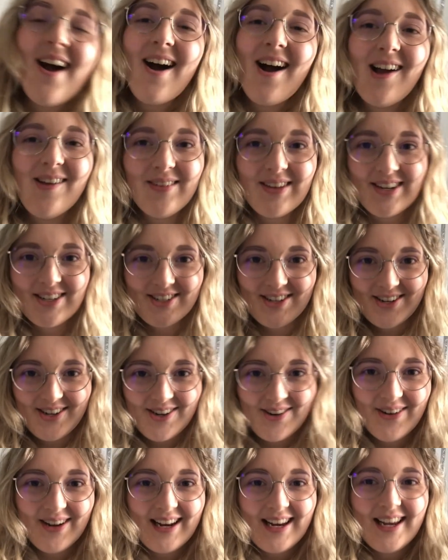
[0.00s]
I'm gonna show
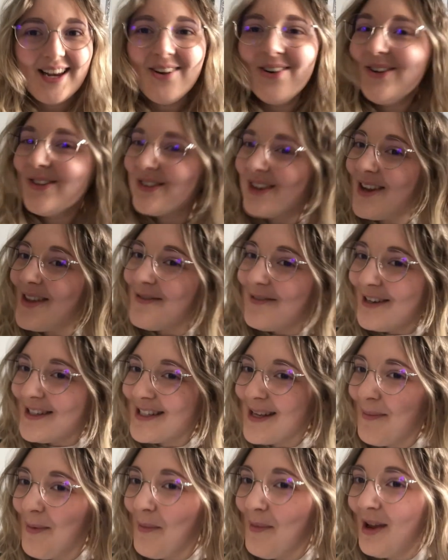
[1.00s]
you quickly. Also, the first
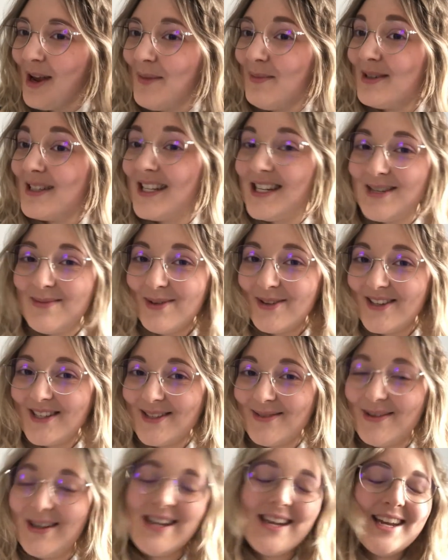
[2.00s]
time I'm looking presentable
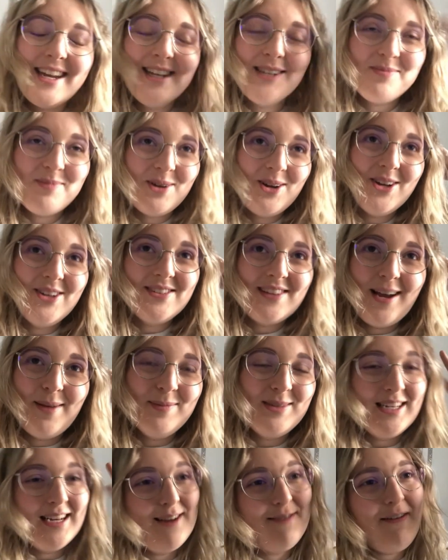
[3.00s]
this week is because I'm
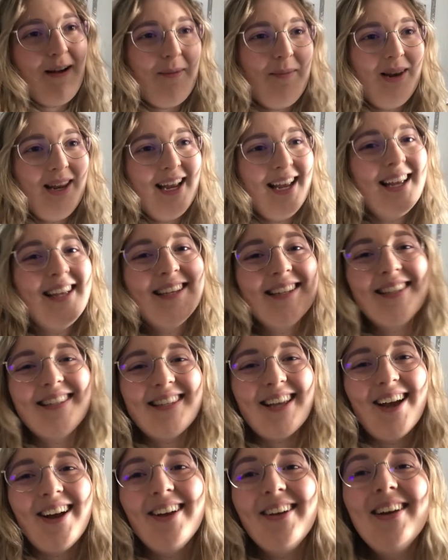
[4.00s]
seeing family.
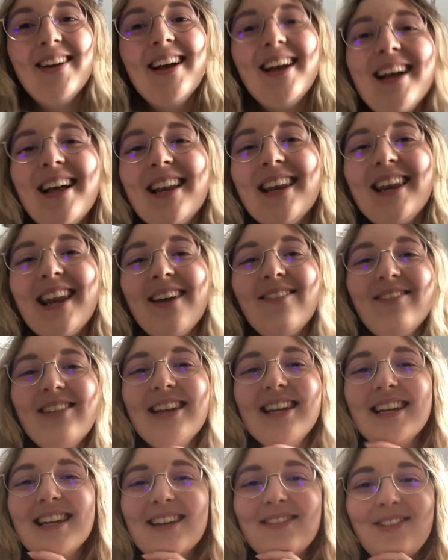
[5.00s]
So let
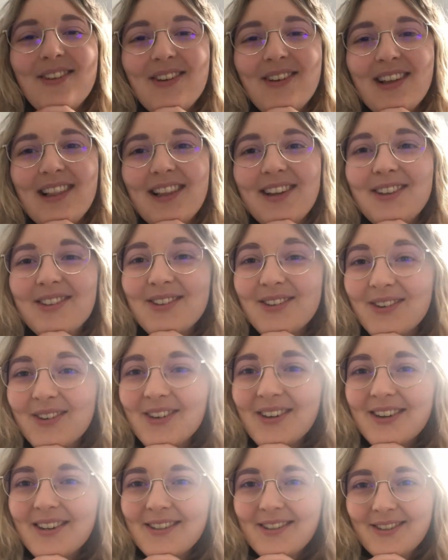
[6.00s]
me give you a little
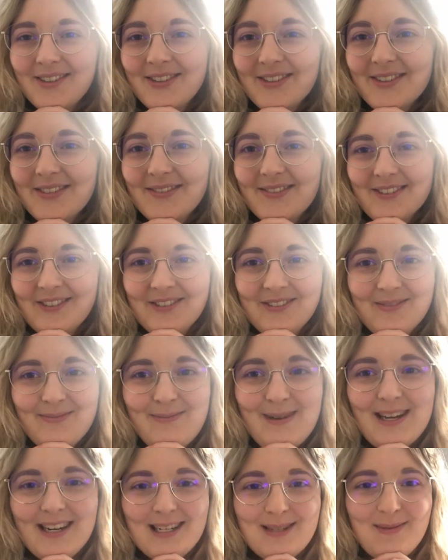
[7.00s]
tour. Oh,
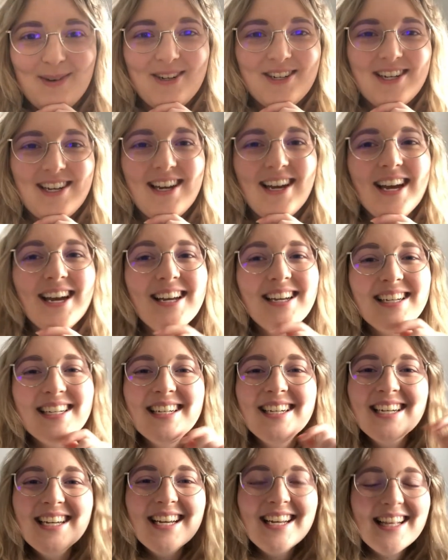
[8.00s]
bad exposure.
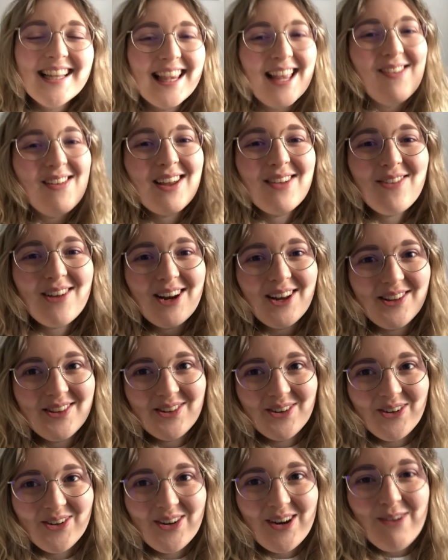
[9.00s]
Let me give you a little
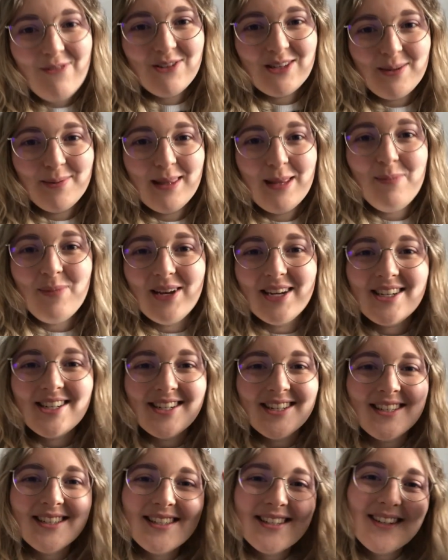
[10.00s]
tour of some of the
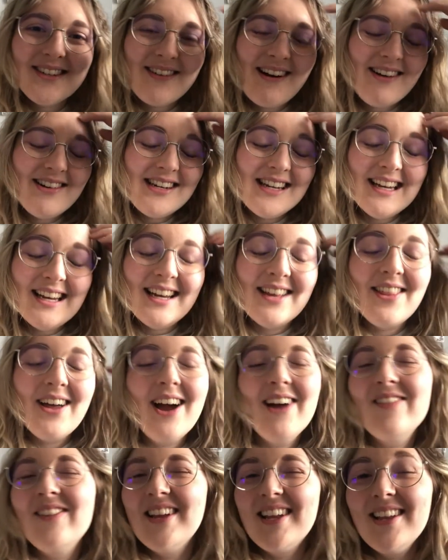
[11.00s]
pictures around here that
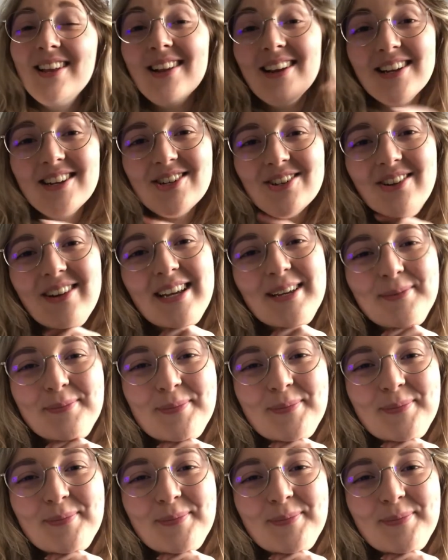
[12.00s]
I think you'll enjoy.